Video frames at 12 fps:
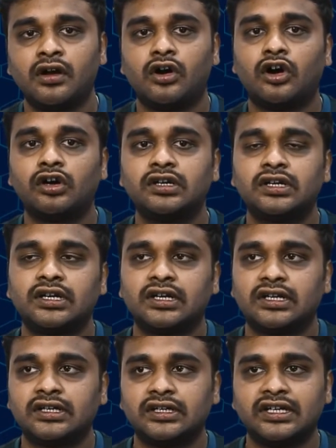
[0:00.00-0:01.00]
or
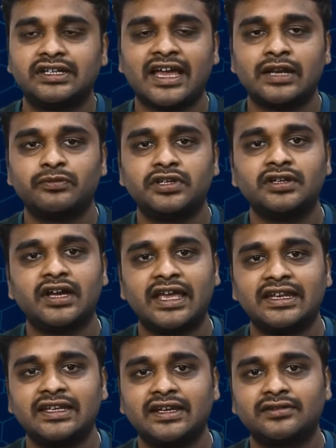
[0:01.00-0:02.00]
it can be
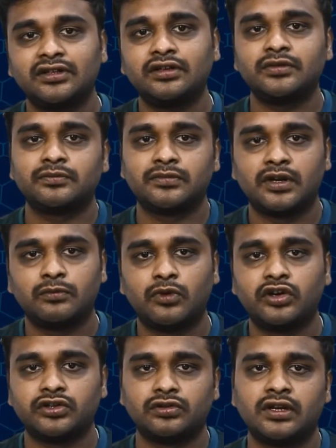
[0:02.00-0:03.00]
any other
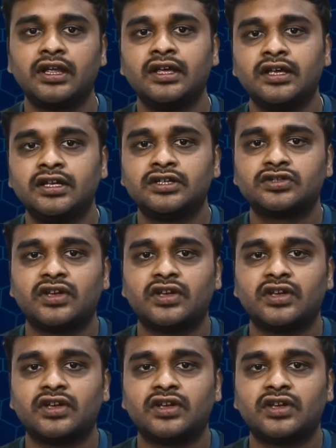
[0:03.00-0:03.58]
module. So